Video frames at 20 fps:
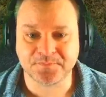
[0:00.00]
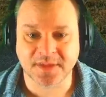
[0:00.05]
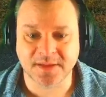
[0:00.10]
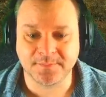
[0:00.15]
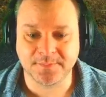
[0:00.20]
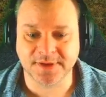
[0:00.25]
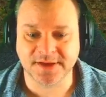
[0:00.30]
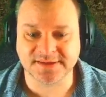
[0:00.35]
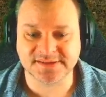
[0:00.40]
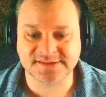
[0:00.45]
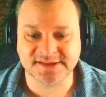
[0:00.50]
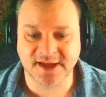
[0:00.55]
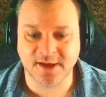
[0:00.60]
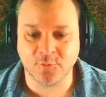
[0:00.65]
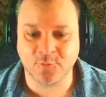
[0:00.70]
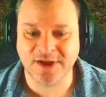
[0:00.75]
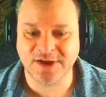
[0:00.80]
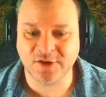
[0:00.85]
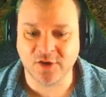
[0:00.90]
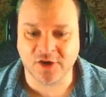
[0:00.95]
But
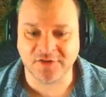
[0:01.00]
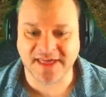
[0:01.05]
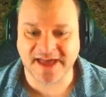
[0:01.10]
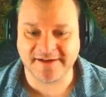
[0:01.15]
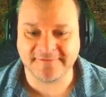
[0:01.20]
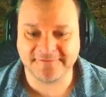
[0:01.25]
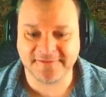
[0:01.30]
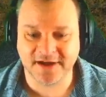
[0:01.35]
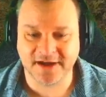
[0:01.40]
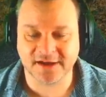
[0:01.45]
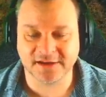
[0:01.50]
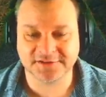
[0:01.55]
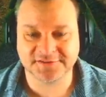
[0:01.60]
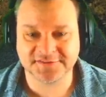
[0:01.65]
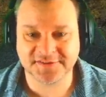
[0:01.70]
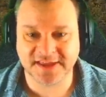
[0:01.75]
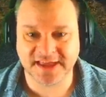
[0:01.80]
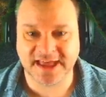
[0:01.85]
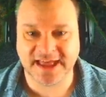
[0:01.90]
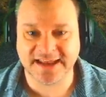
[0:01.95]
we're not that
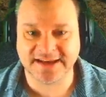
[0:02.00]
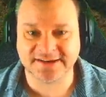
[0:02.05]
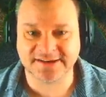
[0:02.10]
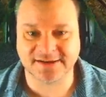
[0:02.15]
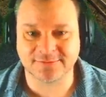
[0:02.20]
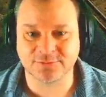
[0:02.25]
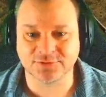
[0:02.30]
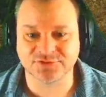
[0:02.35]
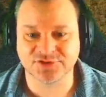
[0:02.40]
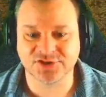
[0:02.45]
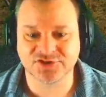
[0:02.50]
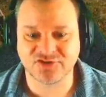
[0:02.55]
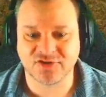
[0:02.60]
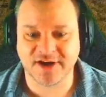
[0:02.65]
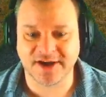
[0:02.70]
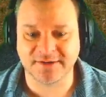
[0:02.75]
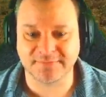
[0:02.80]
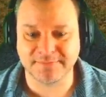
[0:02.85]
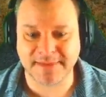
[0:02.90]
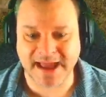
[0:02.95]
fast, and I want to
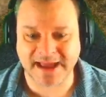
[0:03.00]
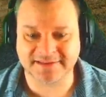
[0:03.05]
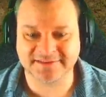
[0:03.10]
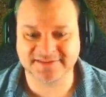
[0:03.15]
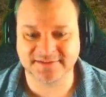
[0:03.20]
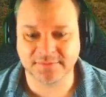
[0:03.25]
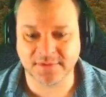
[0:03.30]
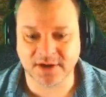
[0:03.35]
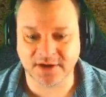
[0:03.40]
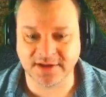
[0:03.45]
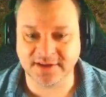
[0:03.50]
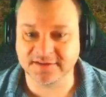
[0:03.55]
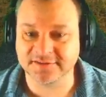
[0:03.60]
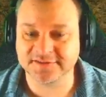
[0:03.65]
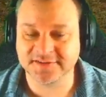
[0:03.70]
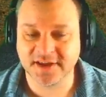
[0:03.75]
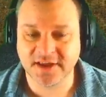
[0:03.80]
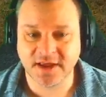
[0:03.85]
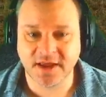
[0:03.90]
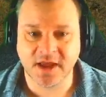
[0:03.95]
try and
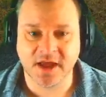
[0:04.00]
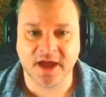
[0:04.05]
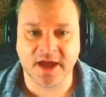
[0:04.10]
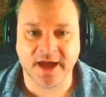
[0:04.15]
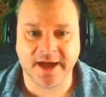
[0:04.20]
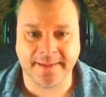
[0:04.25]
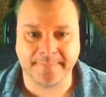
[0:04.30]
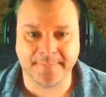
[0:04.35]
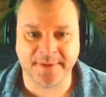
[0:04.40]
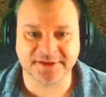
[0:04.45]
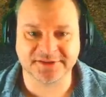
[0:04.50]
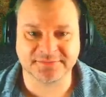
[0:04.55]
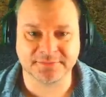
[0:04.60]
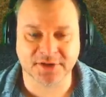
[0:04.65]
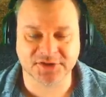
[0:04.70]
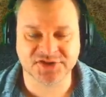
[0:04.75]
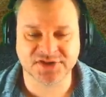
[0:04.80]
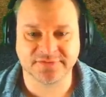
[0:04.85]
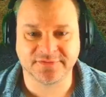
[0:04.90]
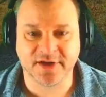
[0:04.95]
maximise as
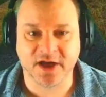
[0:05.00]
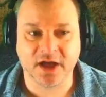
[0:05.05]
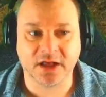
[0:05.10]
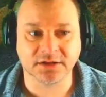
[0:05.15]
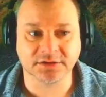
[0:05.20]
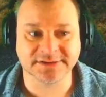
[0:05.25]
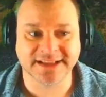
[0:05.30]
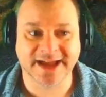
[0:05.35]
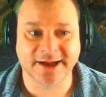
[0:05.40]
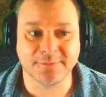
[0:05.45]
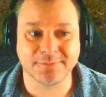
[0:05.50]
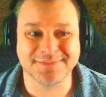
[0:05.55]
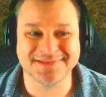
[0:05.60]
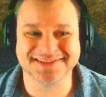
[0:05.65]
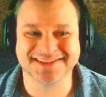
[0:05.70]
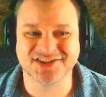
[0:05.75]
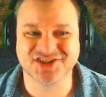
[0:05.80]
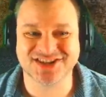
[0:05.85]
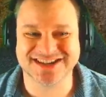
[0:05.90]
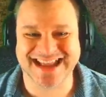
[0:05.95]
much of a hull down
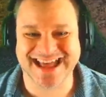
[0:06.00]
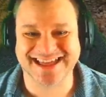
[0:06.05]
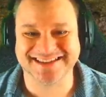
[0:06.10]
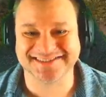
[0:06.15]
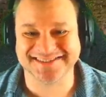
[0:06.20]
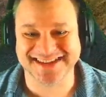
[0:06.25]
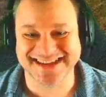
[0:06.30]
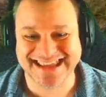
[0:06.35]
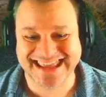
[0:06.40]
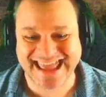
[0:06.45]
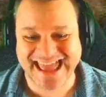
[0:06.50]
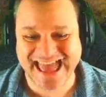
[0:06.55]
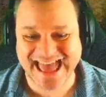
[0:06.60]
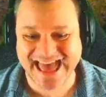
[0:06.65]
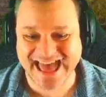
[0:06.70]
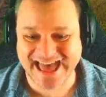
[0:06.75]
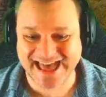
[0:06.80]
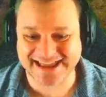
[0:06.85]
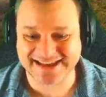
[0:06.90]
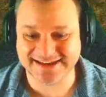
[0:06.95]
position as I
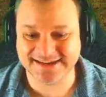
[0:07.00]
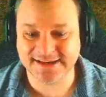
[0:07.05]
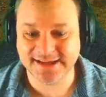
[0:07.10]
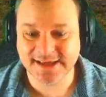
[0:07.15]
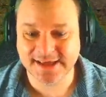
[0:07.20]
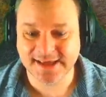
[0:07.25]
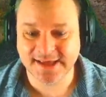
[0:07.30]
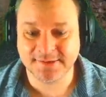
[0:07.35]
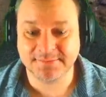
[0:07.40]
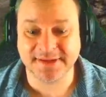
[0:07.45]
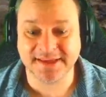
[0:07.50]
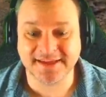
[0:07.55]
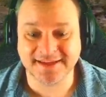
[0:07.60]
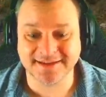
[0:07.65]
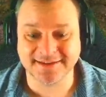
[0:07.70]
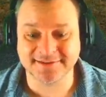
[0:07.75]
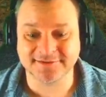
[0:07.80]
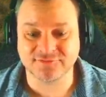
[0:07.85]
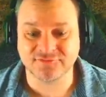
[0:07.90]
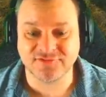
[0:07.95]
can,
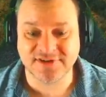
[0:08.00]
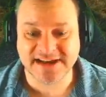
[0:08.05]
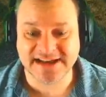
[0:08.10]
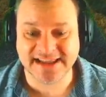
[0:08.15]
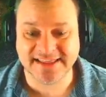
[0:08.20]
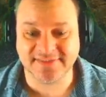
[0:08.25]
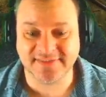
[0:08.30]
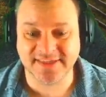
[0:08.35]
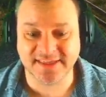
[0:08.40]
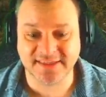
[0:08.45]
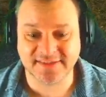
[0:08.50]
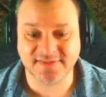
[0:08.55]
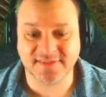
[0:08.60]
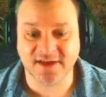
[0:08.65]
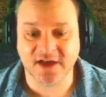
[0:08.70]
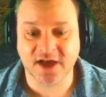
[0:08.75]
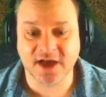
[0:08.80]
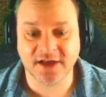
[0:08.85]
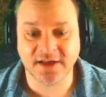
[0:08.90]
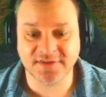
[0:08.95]
because really
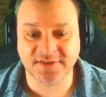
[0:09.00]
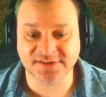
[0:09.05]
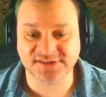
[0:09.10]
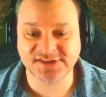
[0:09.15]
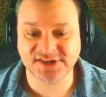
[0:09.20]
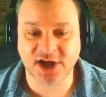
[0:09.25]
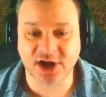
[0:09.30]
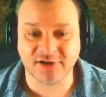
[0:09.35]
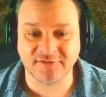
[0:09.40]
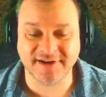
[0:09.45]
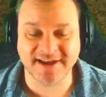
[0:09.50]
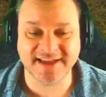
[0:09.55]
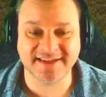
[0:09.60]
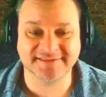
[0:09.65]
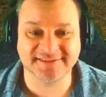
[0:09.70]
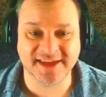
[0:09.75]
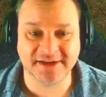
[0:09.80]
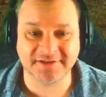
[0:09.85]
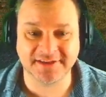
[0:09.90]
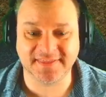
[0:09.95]
the turret
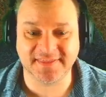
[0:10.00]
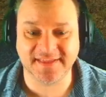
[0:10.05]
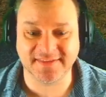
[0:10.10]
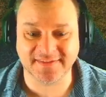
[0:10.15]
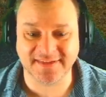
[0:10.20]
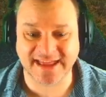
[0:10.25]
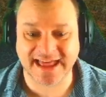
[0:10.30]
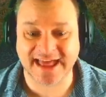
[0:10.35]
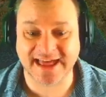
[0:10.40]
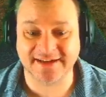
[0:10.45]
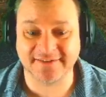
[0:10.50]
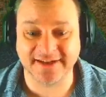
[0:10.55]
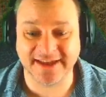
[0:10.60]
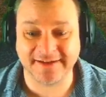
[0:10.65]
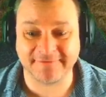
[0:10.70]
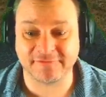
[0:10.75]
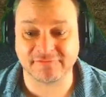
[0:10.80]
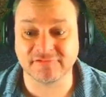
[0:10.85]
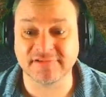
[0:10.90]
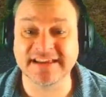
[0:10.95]
is the only thing that I
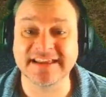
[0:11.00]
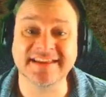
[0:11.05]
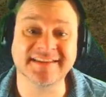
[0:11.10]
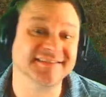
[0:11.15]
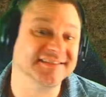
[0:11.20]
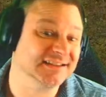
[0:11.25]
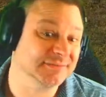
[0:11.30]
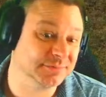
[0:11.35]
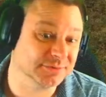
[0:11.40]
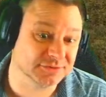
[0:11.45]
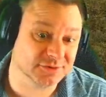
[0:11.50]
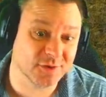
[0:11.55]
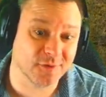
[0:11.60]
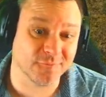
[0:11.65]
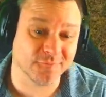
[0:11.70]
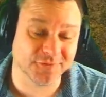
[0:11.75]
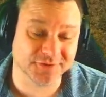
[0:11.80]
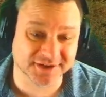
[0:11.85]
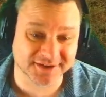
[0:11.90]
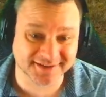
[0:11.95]
have reasonable
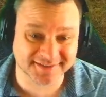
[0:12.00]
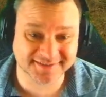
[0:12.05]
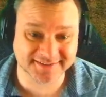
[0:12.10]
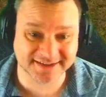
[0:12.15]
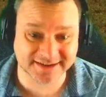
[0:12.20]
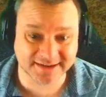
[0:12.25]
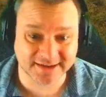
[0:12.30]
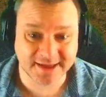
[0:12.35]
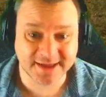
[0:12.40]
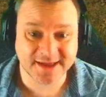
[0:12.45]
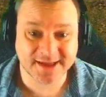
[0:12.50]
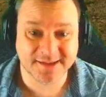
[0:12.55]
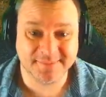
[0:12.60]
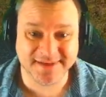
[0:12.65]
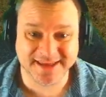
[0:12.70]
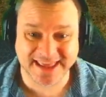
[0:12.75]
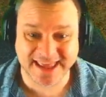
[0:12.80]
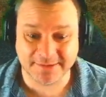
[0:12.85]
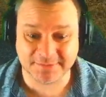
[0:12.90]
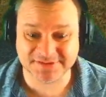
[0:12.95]
confidence in
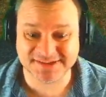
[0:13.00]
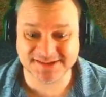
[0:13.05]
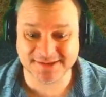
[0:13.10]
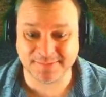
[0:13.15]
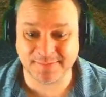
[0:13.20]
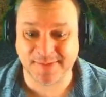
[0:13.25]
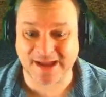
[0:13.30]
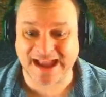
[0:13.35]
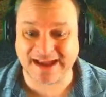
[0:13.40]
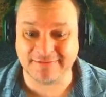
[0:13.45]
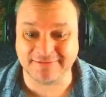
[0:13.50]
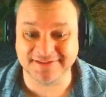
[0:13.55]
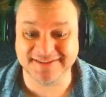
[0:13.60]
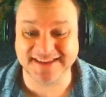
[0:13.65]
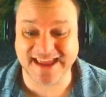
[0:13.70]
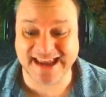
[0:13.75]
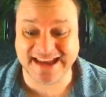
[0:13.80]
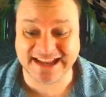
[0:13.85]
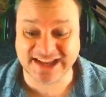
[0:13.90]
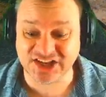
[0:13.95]
being able to bounce
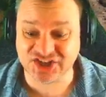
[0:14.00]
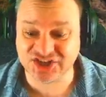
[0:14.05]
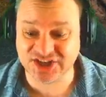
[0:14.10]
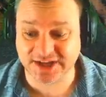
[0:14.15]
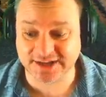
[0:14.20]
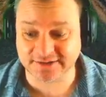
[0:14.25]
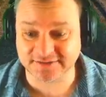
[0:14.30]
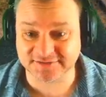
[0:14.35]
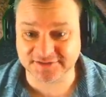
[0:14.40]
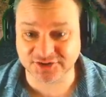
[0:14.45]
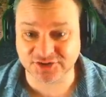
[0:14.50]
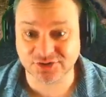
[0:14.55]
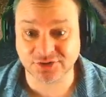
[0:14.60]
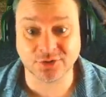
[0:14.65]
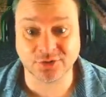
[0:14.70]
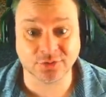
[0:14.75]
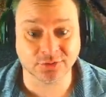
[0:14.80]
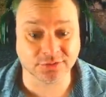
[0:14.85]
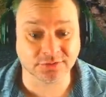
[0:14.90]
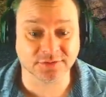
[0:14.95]
any shells at
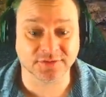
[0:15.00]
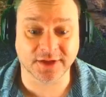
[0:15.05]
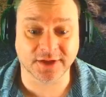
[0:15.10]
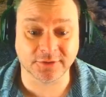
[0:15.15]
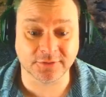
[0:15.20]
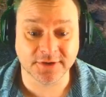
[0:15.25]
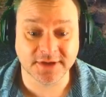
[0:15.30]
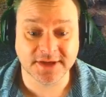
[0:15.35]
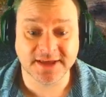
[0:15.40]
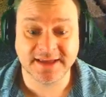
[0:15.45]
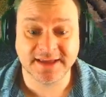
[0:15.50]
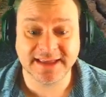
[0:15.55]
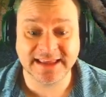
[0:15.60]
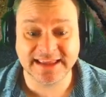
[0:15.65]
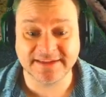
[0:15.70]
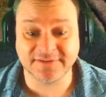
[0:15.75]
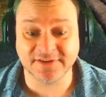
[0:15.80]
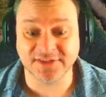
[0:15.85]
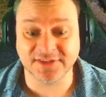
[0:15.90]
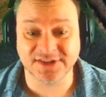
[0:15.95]
all, though
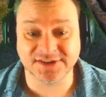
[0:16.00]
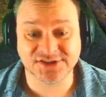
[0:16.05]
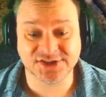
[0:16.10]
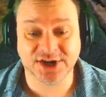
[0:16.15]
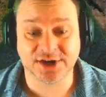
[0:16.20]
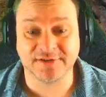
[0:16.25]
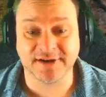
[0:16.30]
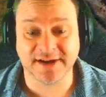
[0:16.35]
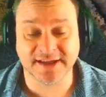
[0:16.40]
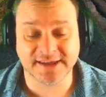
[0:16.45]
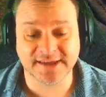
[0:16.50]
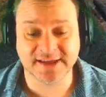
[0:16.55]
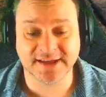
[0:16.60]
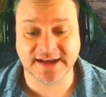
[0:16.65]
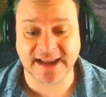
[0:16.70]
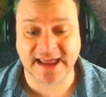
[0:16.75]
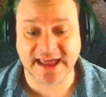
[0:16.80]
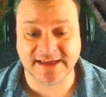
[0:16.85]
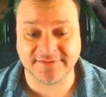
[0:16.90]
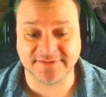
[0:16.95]
even the turret can
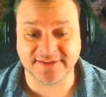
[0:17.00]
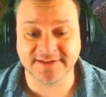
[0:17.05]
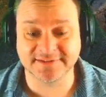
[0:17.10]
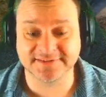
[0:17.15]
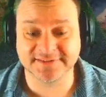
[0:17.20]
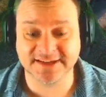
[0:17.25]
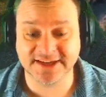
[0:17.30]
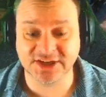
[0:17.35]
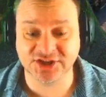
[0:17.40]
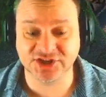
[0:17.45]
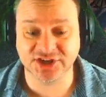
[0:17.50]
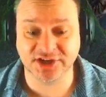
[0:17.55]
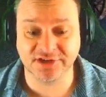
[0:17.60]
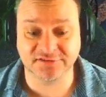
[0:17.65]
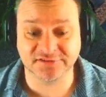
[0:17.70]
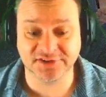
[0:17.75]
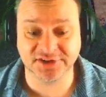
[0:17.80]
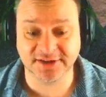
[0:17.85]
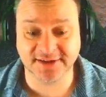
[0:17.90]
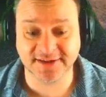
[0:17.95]
have its
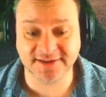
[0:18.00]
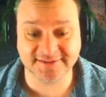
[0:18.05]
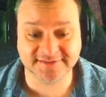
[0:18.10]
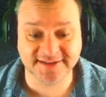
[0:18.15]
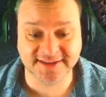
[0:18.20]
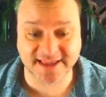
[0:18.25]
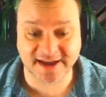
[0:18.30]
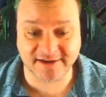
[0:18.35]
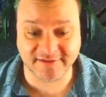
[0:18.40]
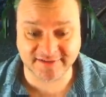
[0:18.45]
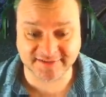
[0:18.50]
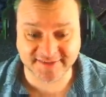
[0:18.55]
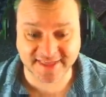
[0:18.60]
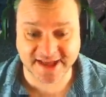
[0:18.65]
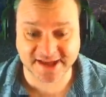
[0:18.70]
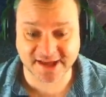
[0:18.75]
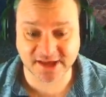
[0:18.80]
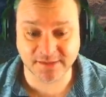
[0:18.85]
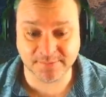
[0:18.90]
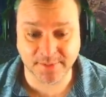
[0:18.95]
issues, and you can see there is
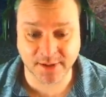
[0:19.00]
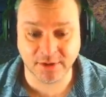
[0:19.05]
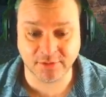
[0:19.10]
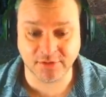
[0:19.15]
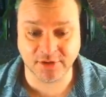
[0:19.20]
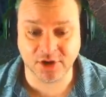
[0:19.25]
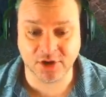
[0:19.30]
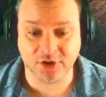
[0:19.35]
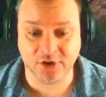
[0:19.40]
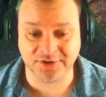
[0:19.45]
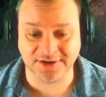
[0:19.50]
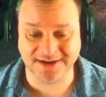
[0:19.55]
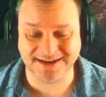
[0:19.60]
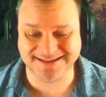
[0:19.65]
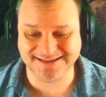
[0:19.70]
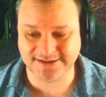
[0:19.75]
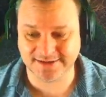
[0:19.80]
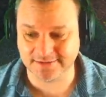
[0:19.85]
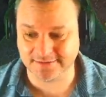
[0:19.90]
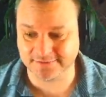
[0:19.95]
that cupola on
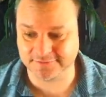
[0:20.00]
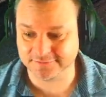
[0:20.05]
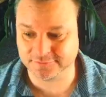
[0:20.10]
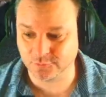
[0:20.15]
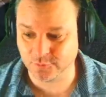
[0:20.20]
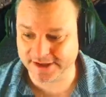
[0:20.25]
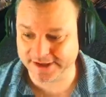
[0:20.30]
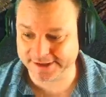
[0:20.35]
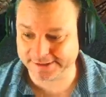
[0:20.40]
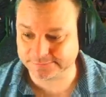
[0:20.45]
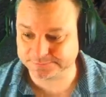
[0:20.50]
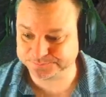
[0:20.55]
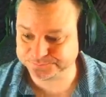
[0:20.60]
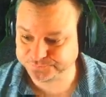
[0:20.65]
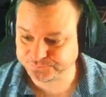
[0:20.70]
it as well.